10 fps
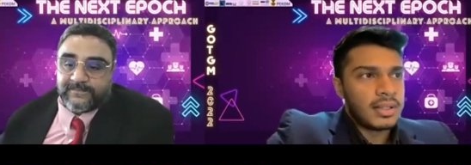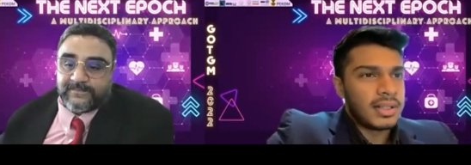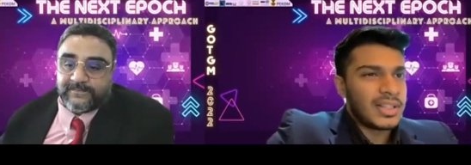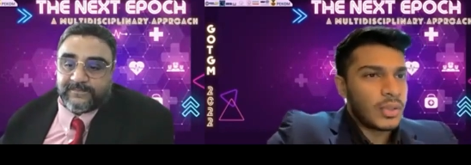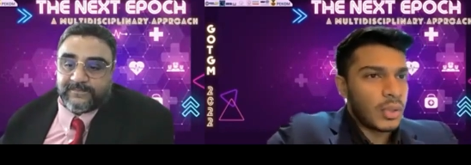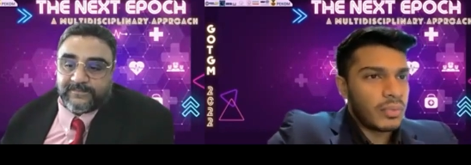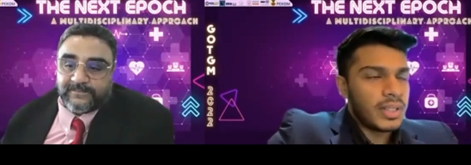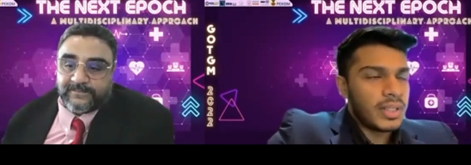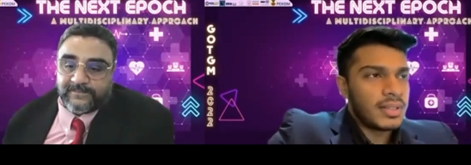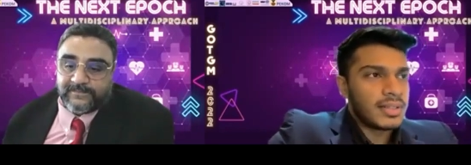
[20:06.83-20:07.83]
Speaker 1: that the
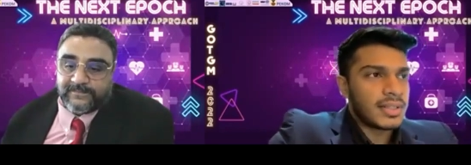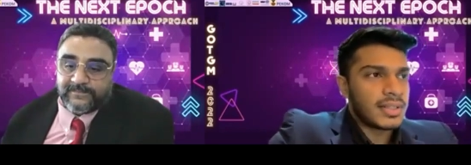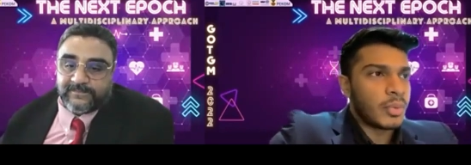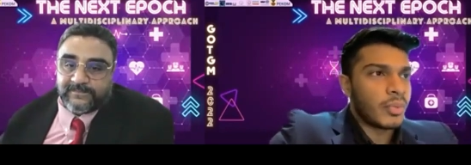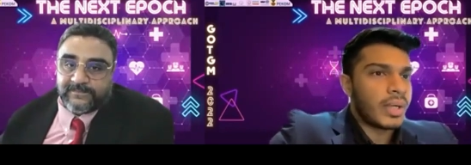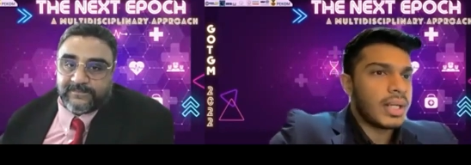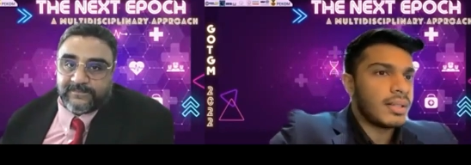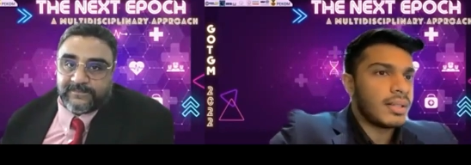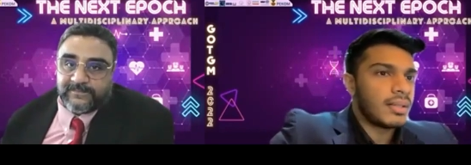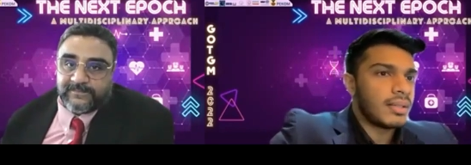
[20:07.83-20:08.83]
convenience they
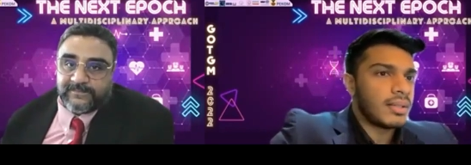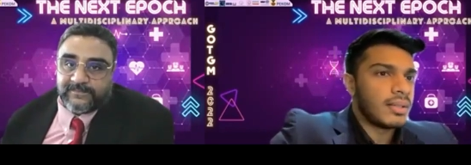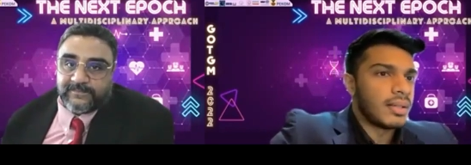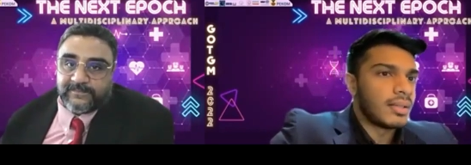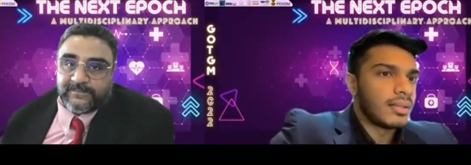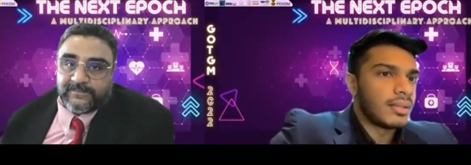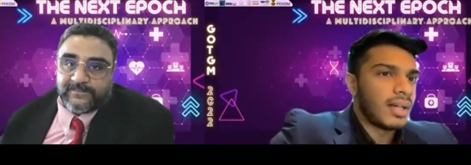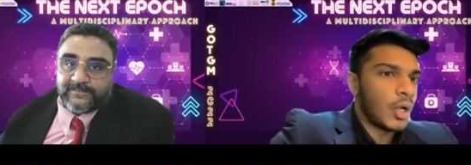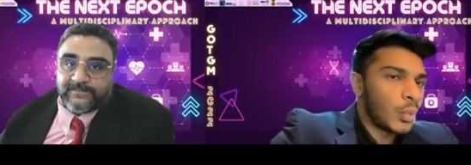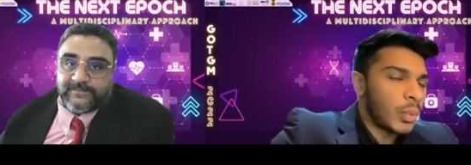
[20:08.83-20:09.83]
provide uh,
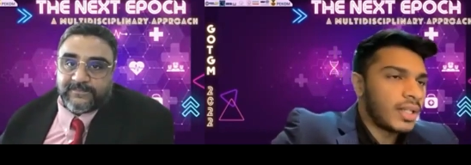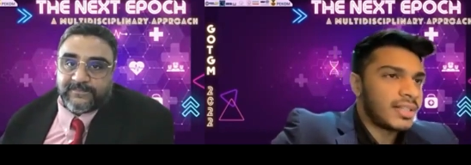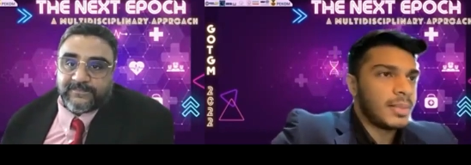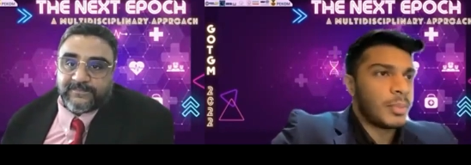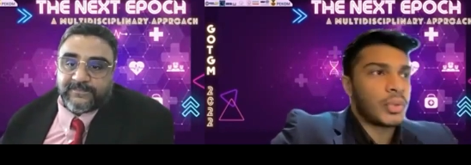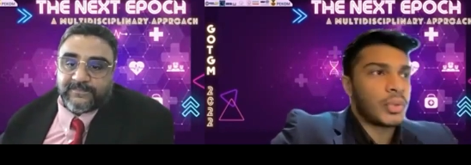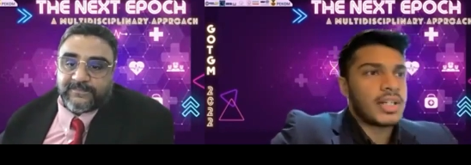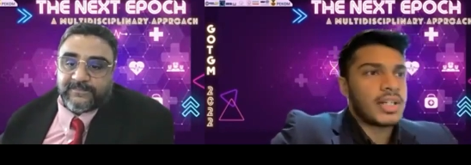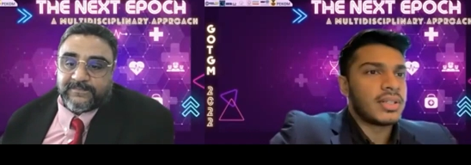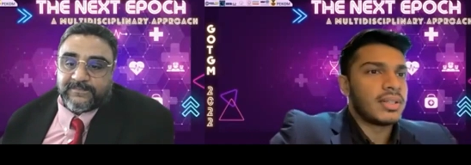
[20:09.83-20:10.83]
outweighs the
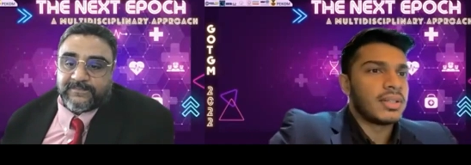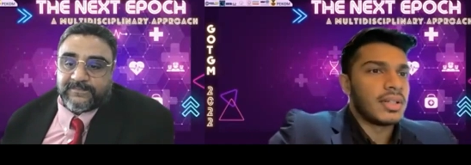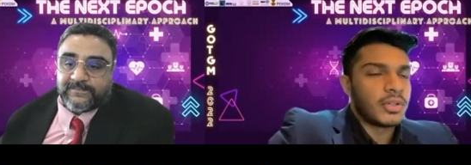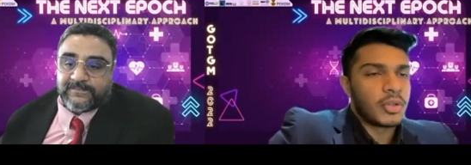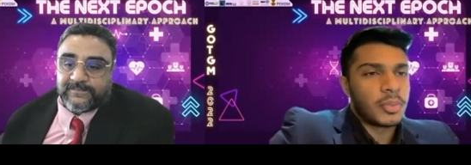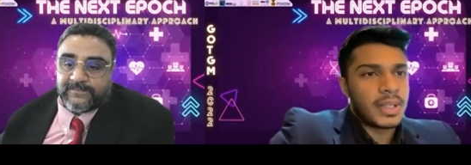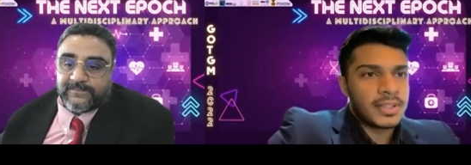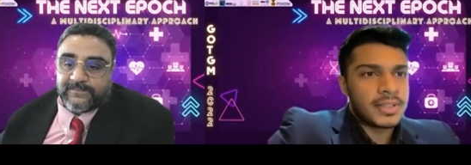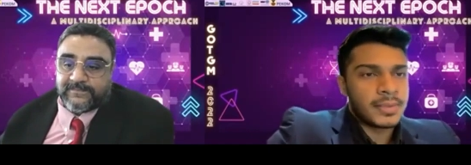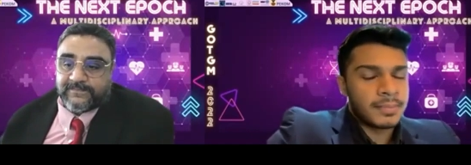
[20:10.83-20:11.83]
potential
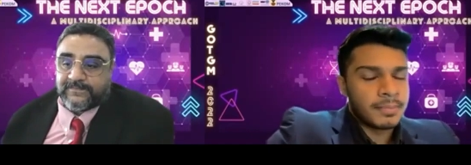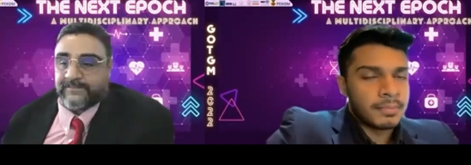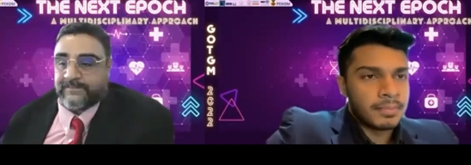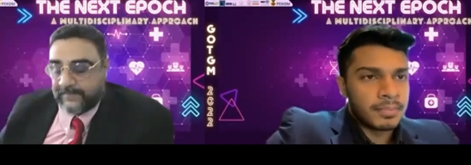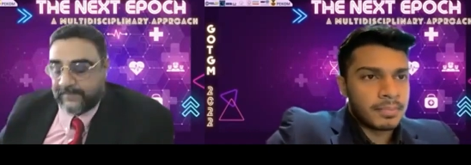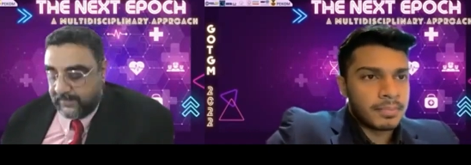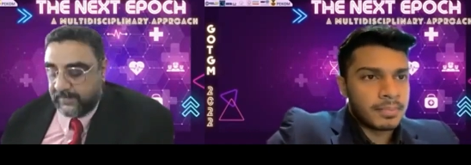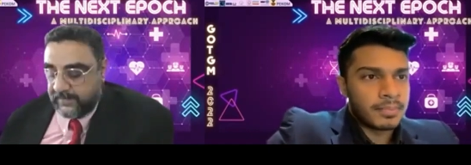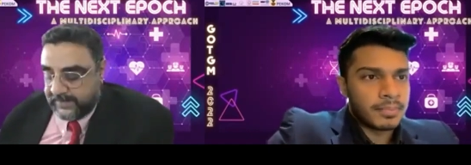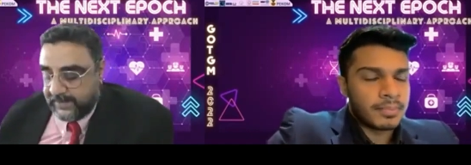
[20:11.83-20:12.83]
drawbacks?
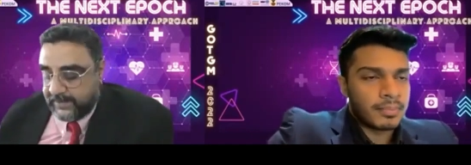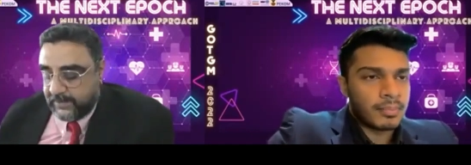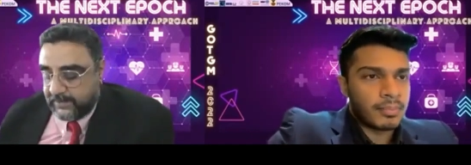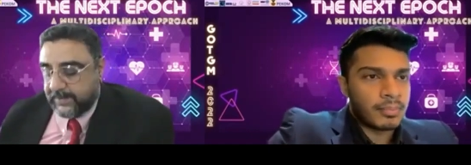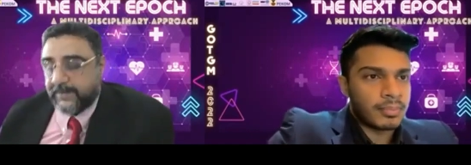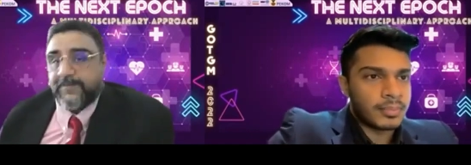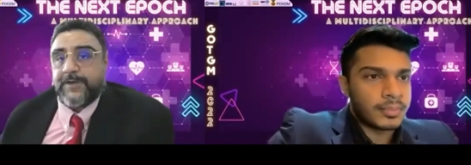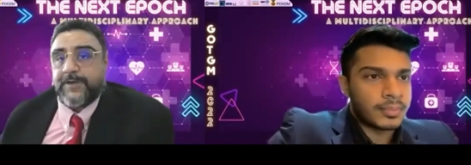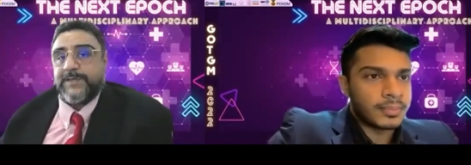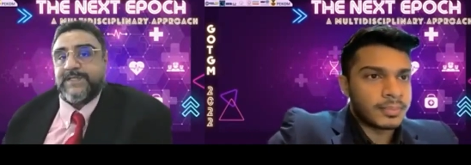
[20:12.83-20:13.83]
Speaker 2: Thank you. Thank you for
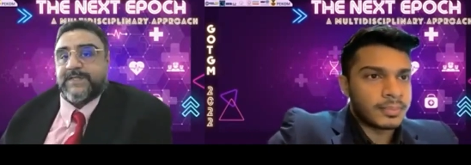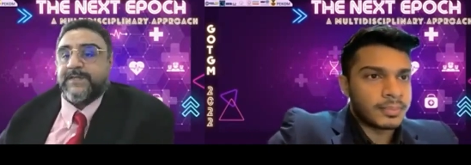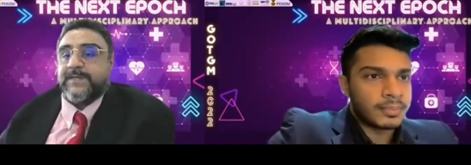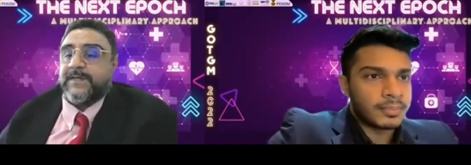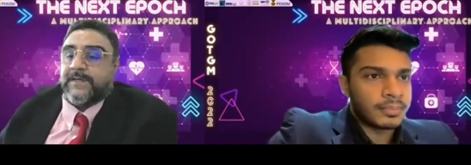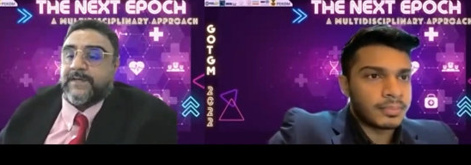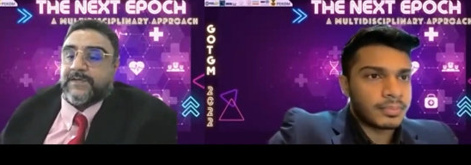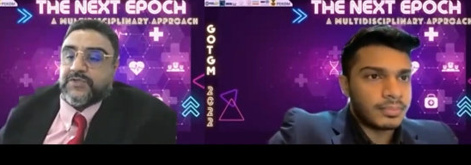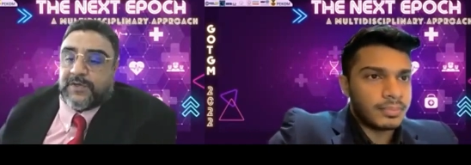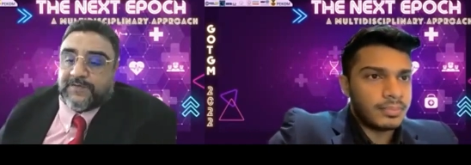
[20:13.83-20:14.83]
the question.
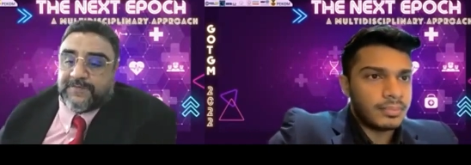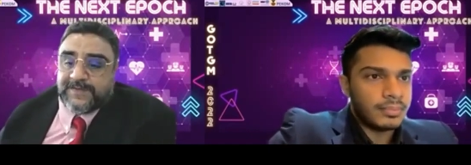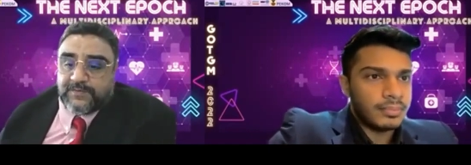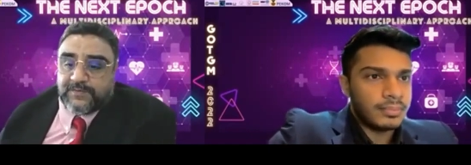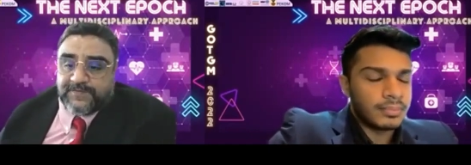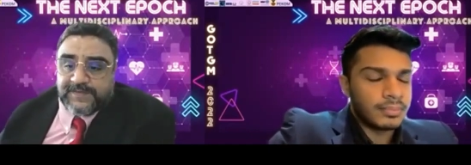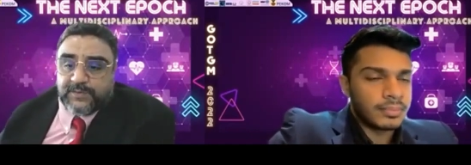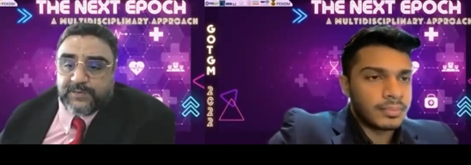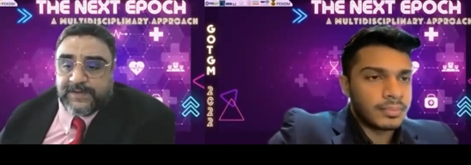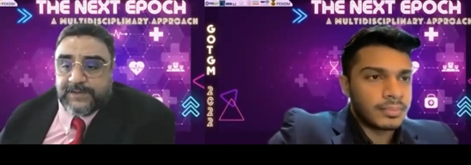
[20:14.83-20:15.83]
So first,
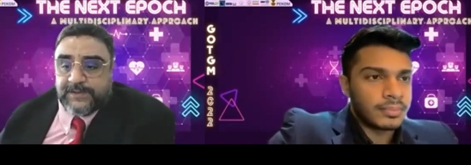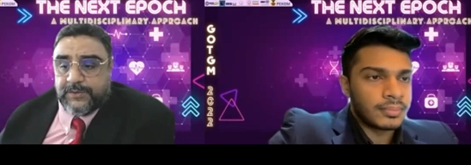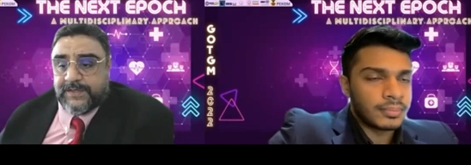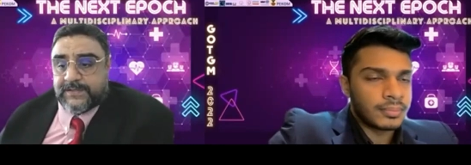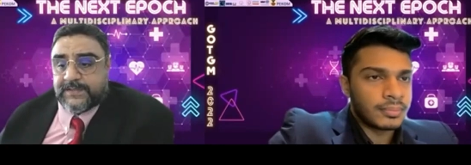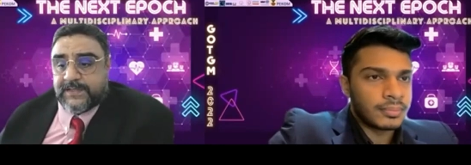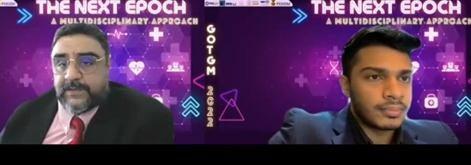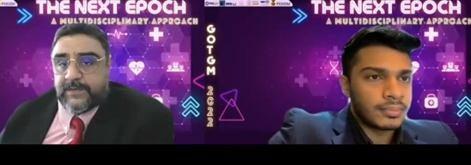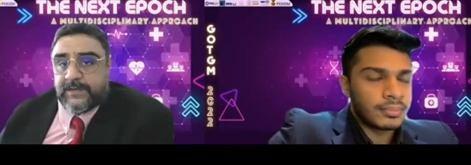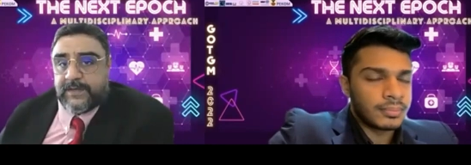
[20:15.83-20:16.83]
first what I'll do is
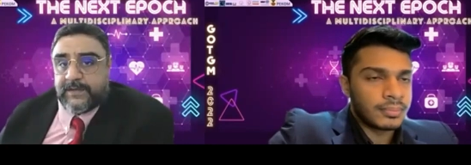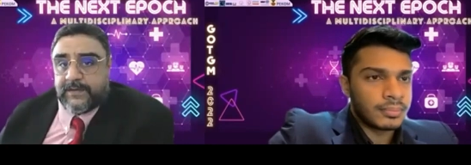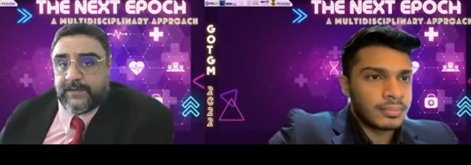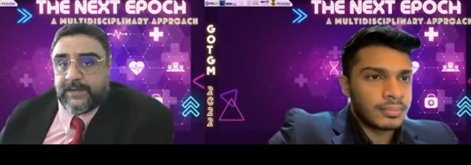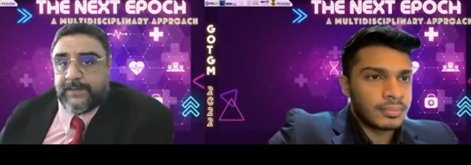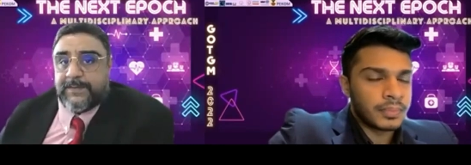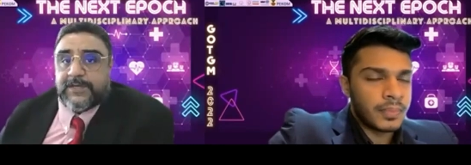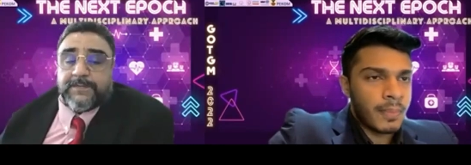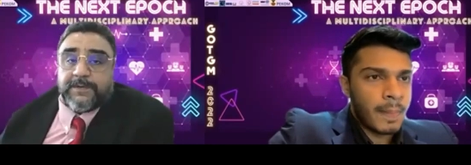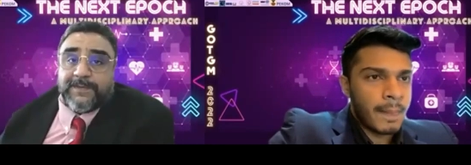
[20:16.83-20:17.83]
uh, uh, let me
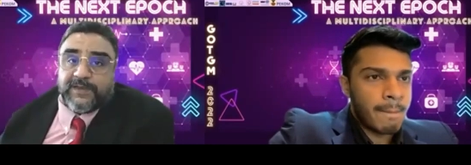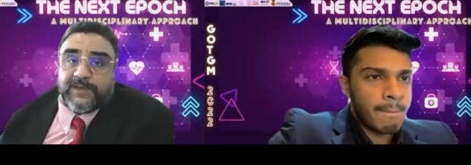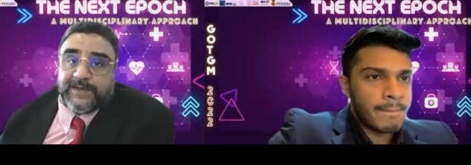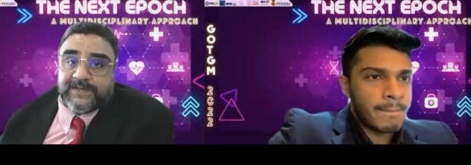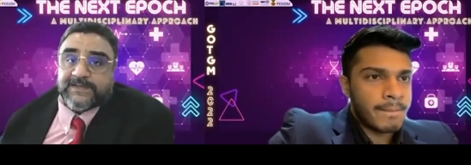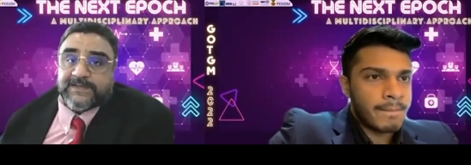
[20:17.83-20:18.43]
talk about multi right?